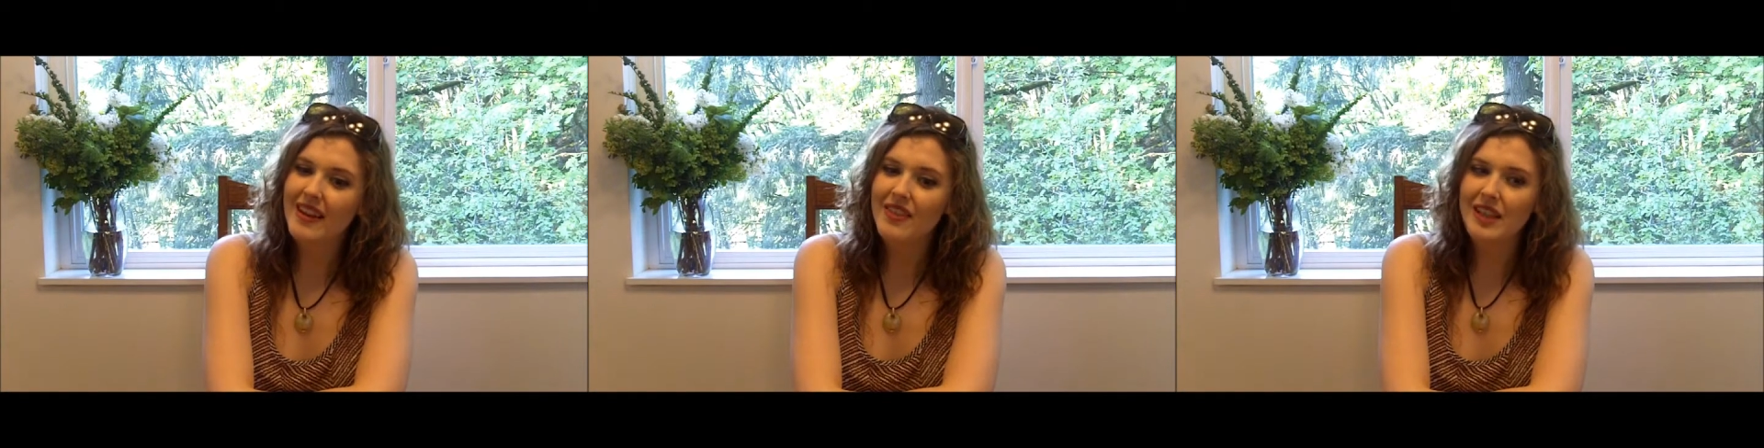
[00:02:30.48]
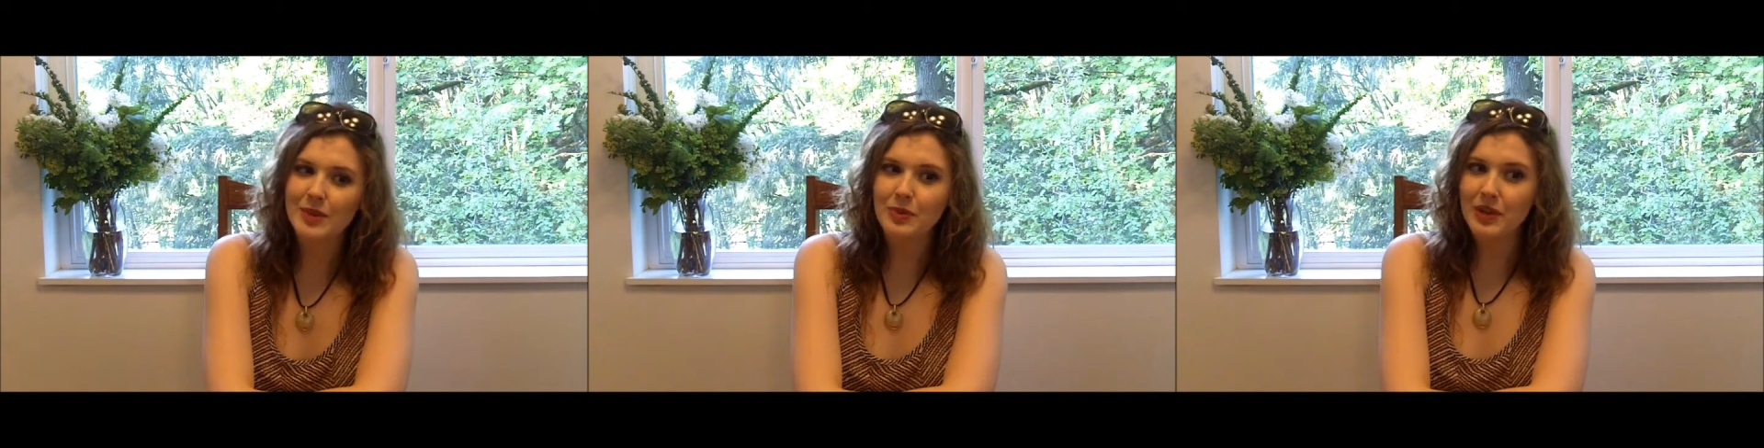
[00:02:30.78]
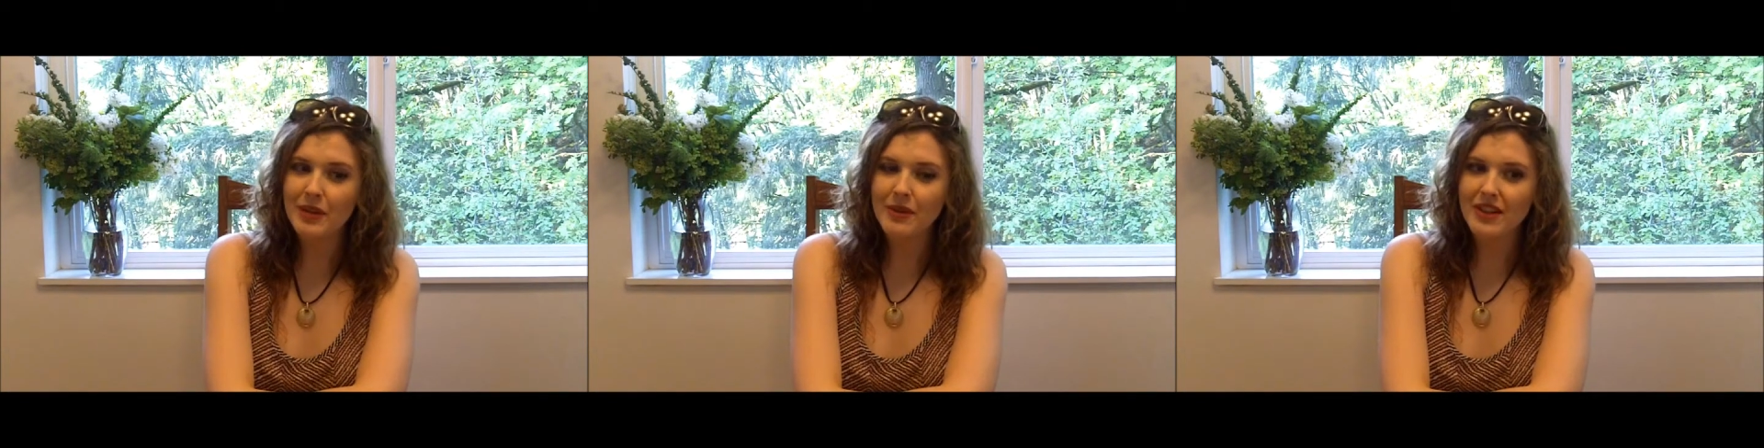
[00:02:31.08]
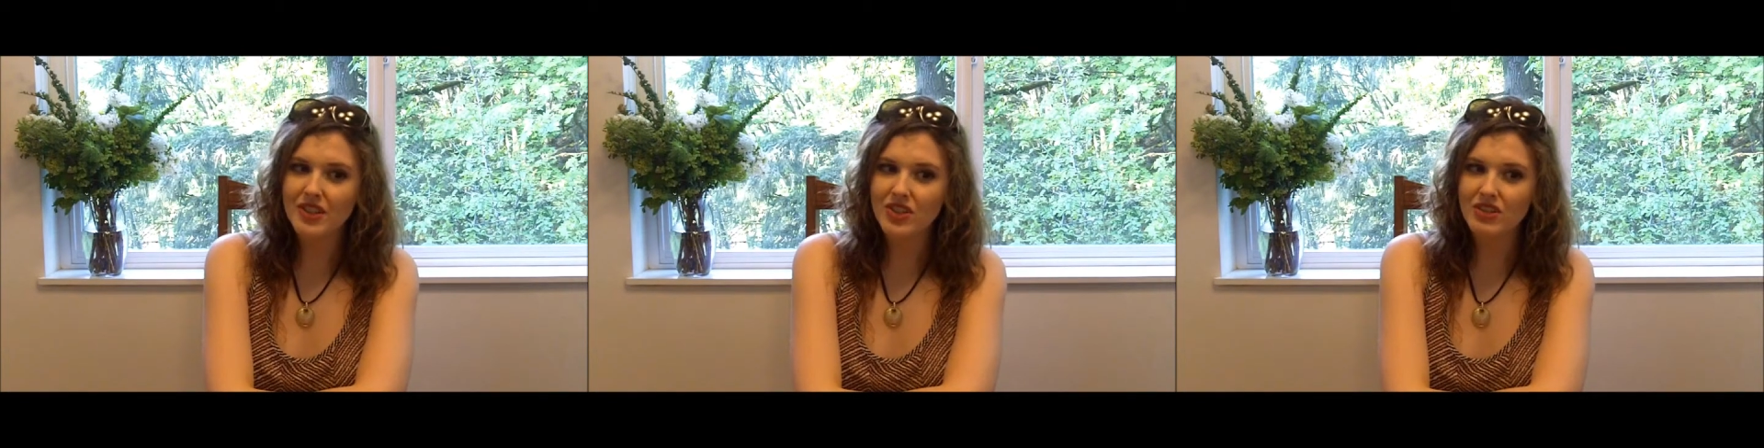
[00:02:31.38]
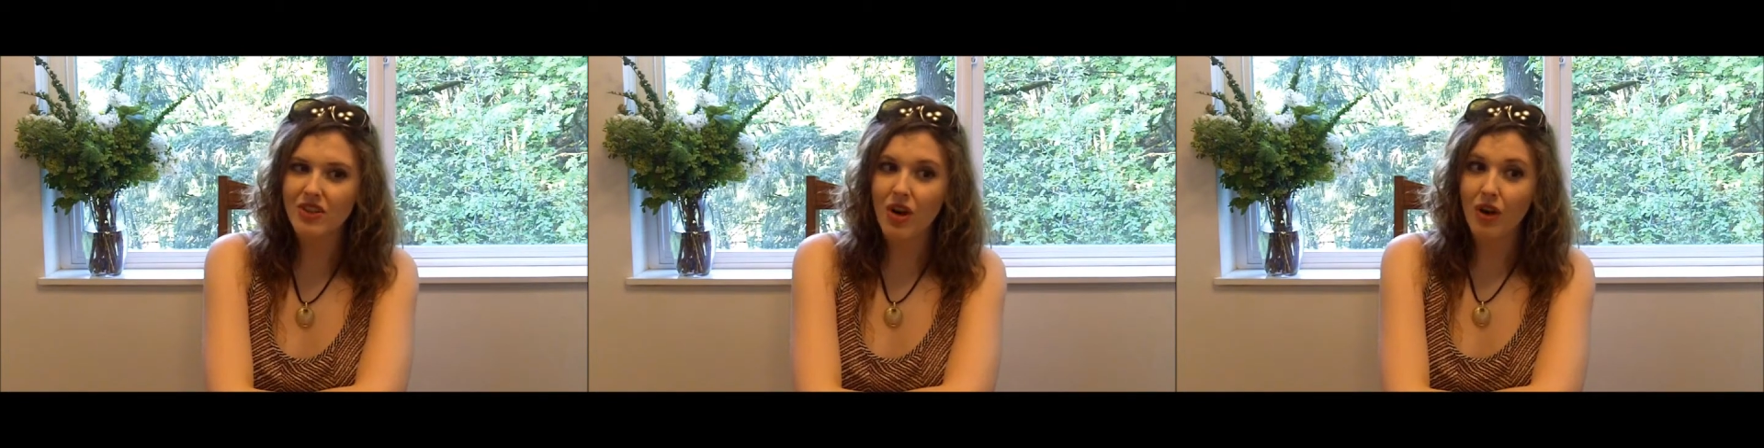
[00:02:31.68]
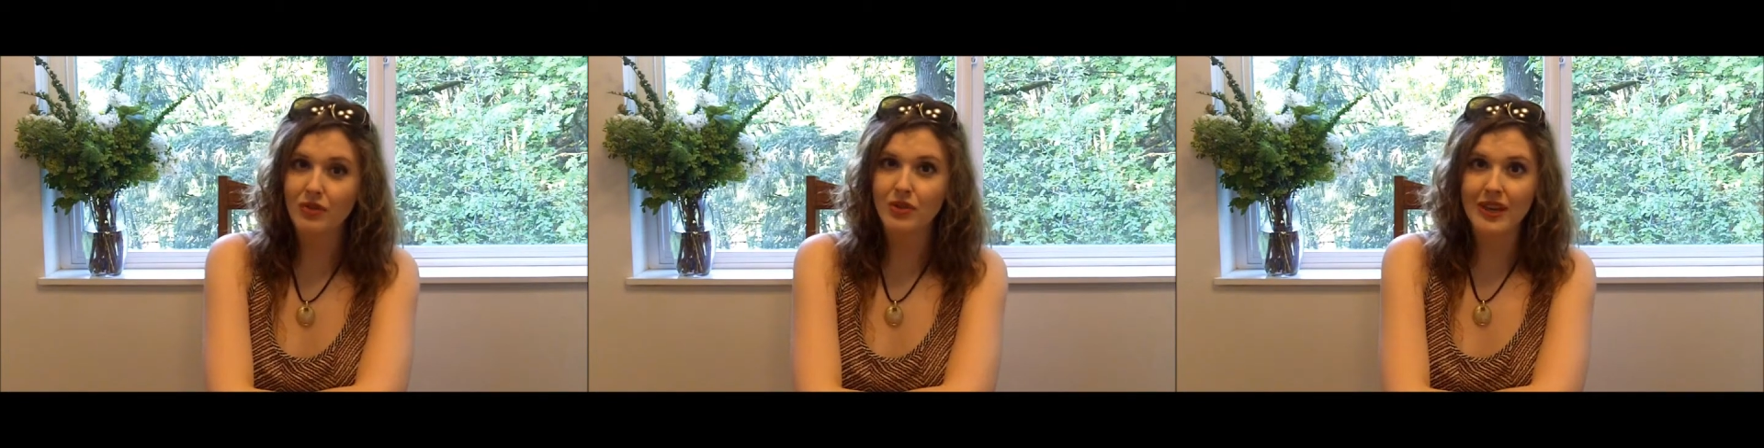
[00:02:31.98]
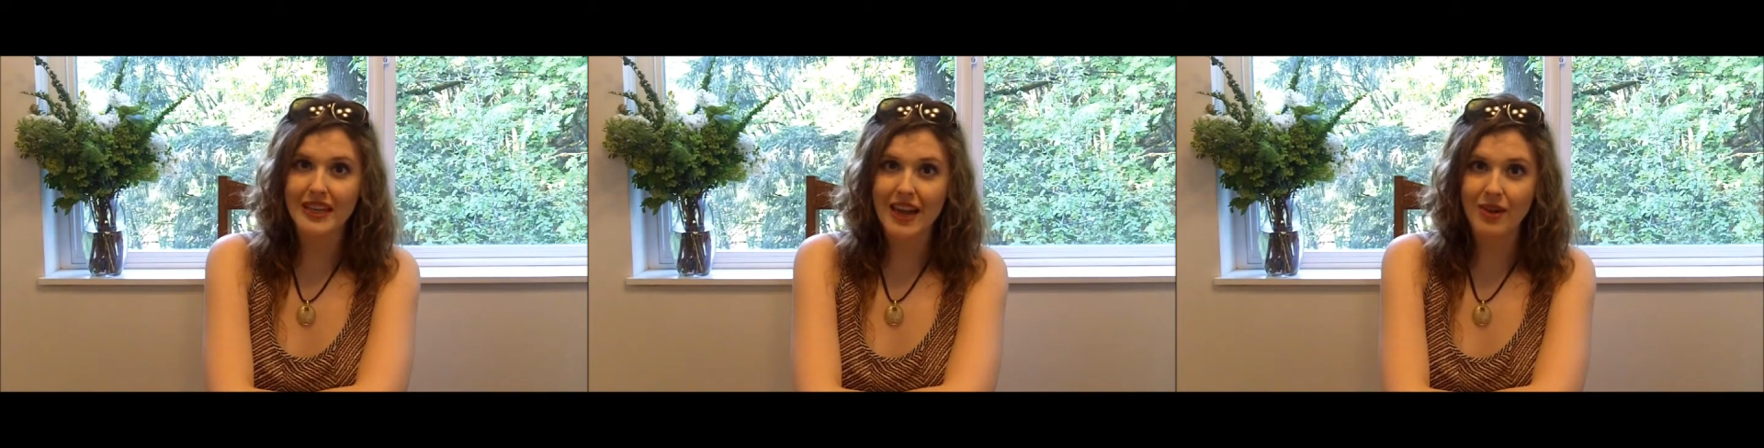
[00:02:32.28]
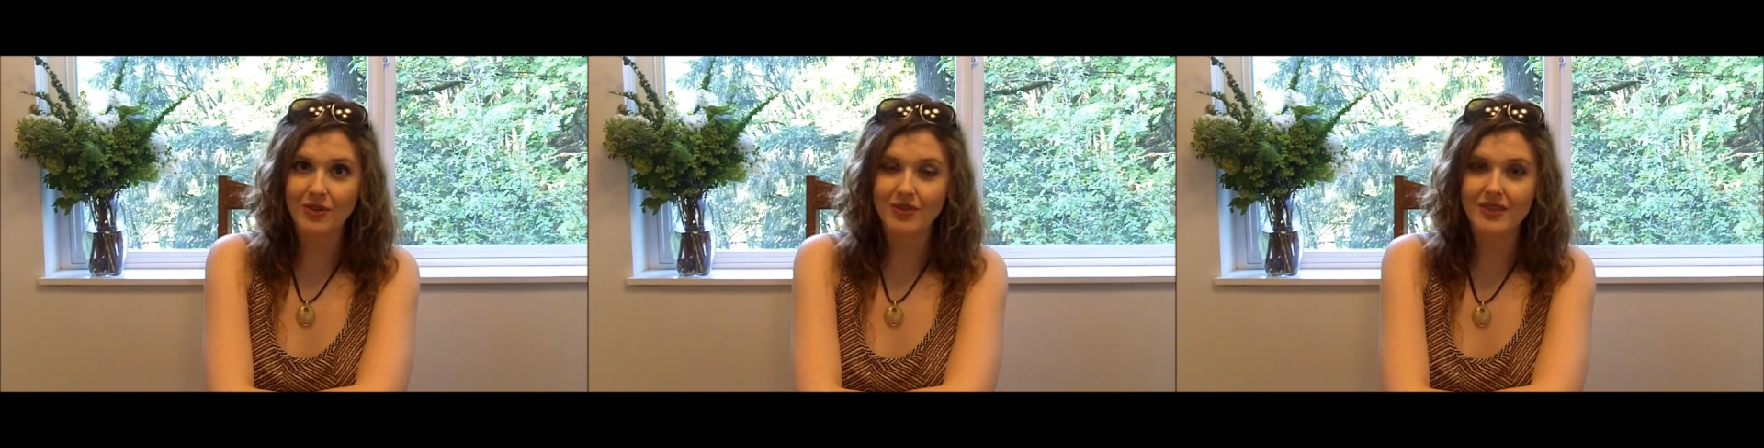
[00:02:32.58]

That's pretty much all for right now,